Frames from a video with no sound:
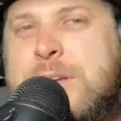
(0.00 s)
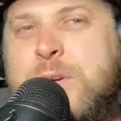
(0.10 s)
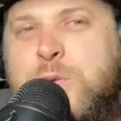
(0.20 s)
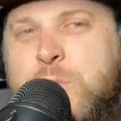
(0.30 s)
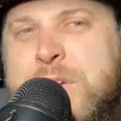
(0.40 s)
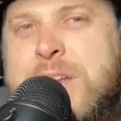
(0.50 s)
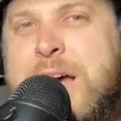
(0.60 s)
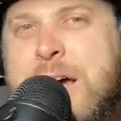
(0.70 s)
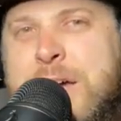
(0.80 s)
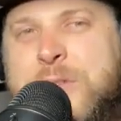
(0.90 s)
Quinn
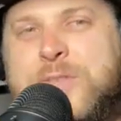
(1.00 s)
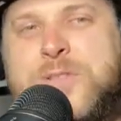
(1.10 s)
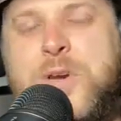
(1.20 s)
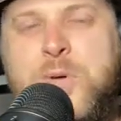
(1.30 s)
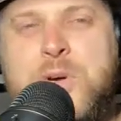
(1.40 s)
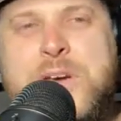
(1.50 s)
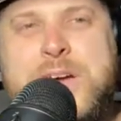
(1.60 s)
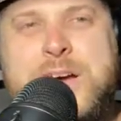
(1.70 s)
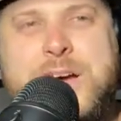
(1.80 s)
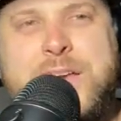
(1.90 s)
Ewers. So,
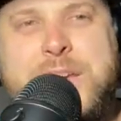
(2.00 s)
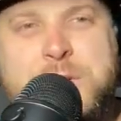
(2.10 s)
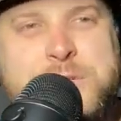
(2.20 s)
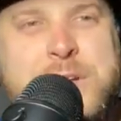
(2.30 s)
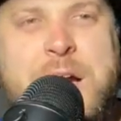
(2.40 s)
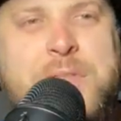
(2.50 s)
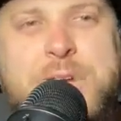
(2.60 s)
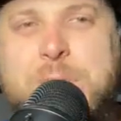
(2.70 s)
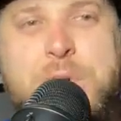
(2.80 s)
Ewers, however you